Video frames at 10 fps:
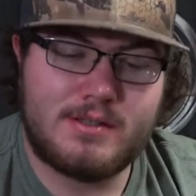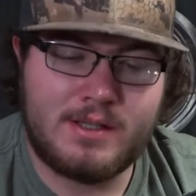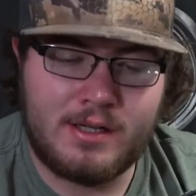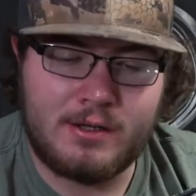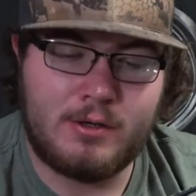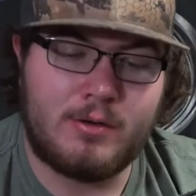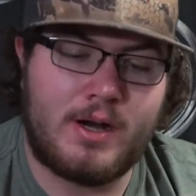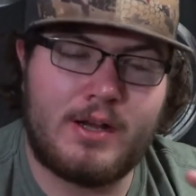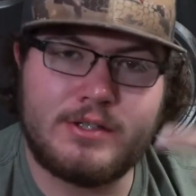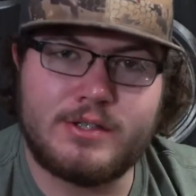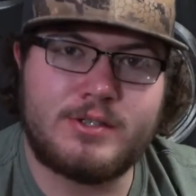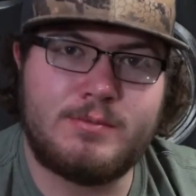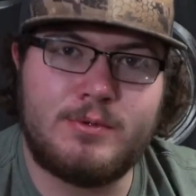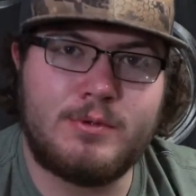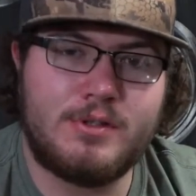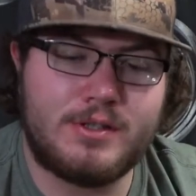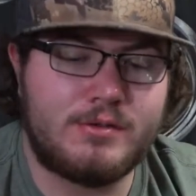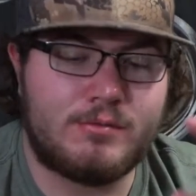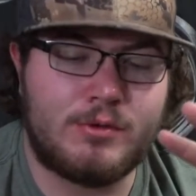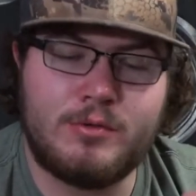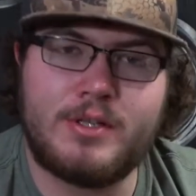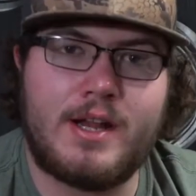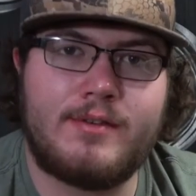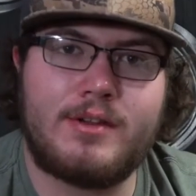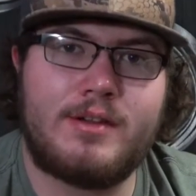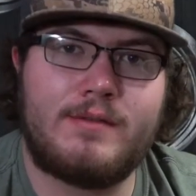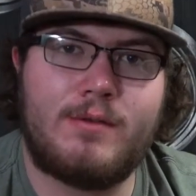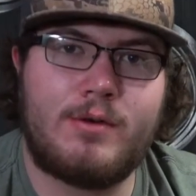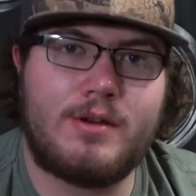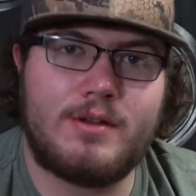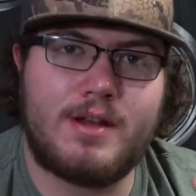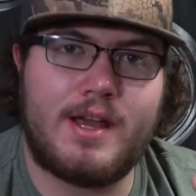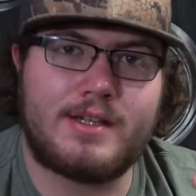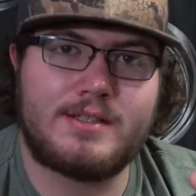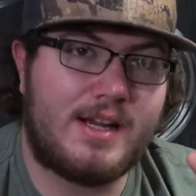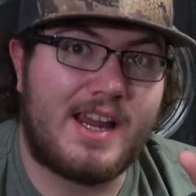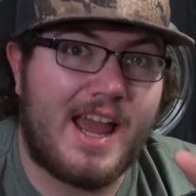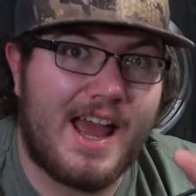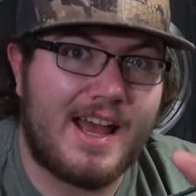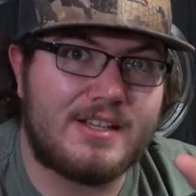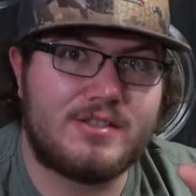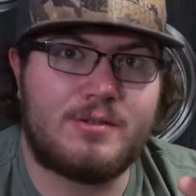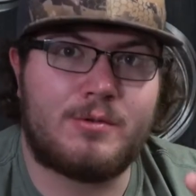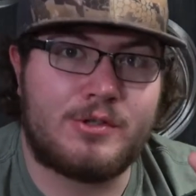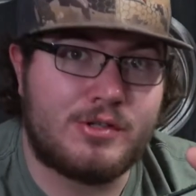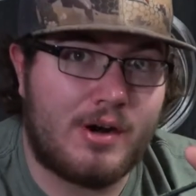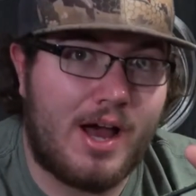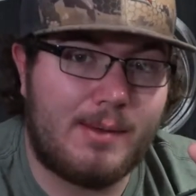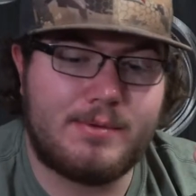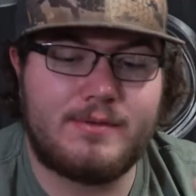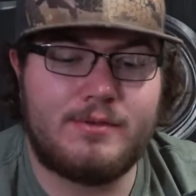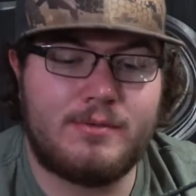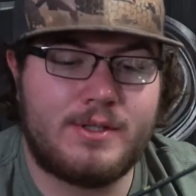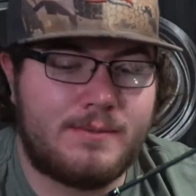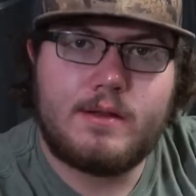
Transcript: that'll go around your spool and ruin everything for you the next cast or drop, if you will.